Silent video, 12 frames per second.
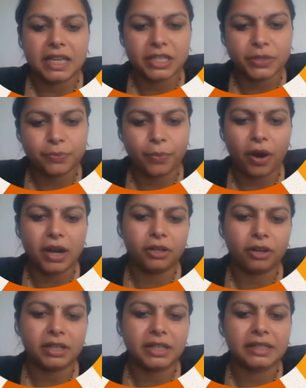spoiled
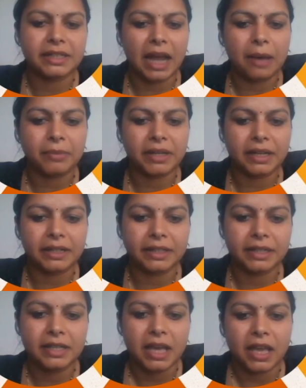or
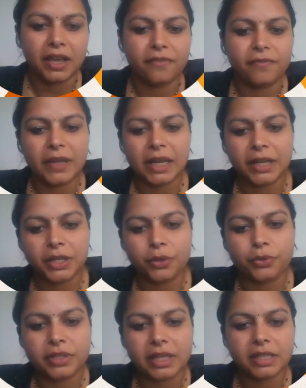contaminated if we are
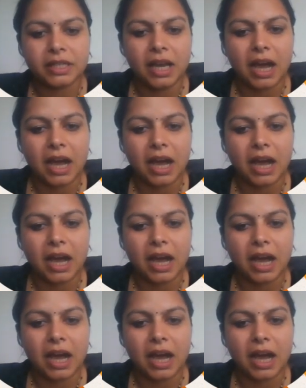using